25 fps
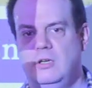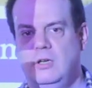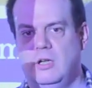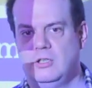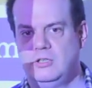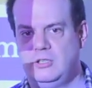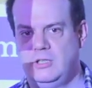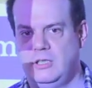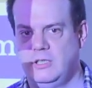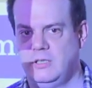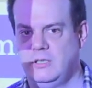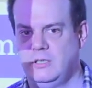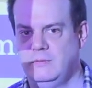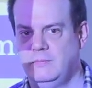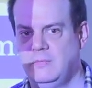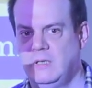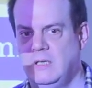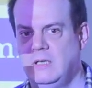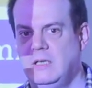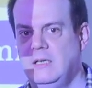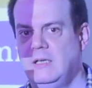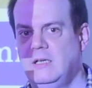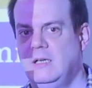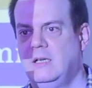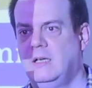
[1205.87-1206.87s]
logic.
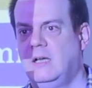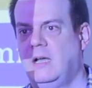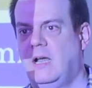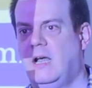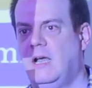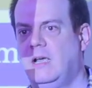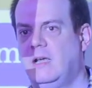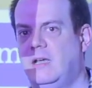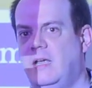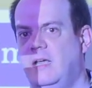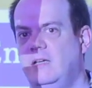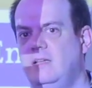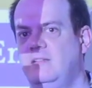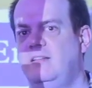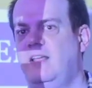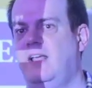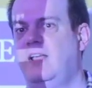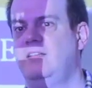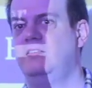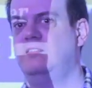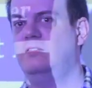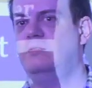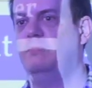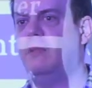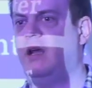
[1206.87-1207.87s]
I can
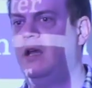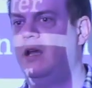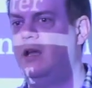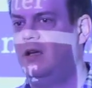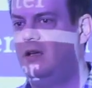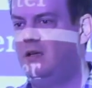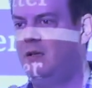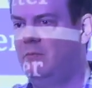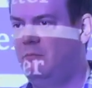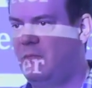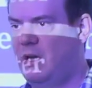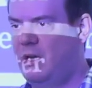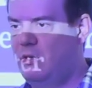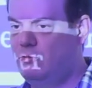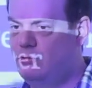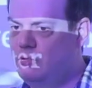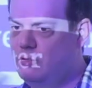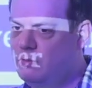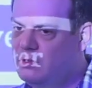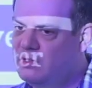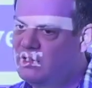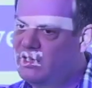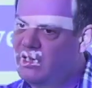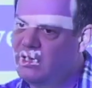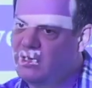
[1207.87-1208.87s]
test my
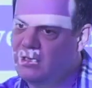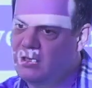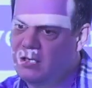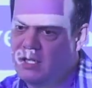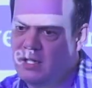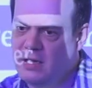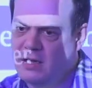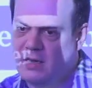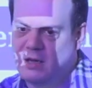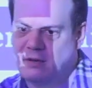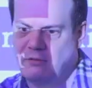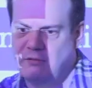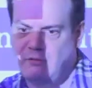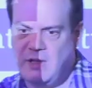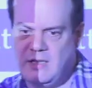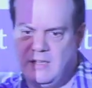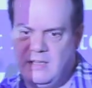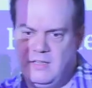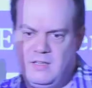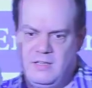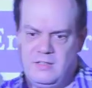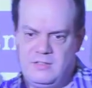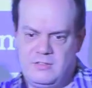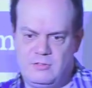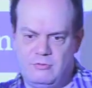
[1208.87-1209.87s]
routing.
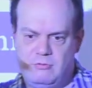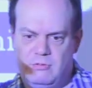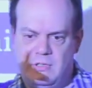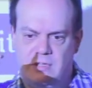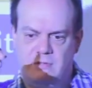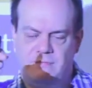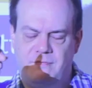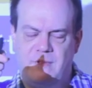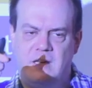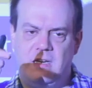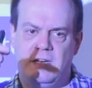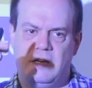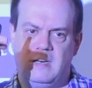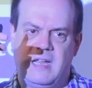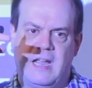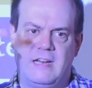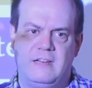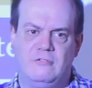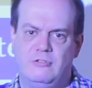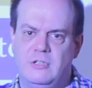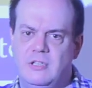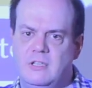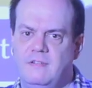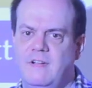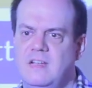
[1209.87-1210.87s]
When a
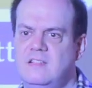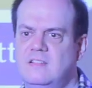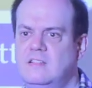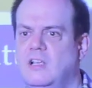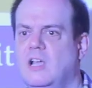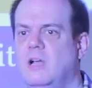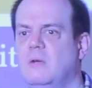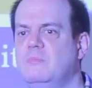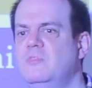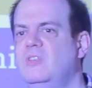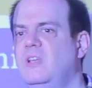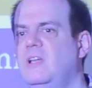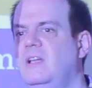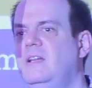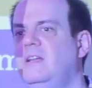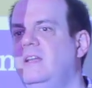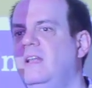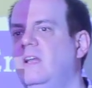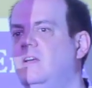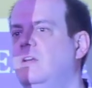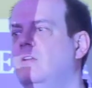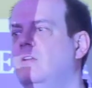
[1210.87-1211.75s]
GET request comes in that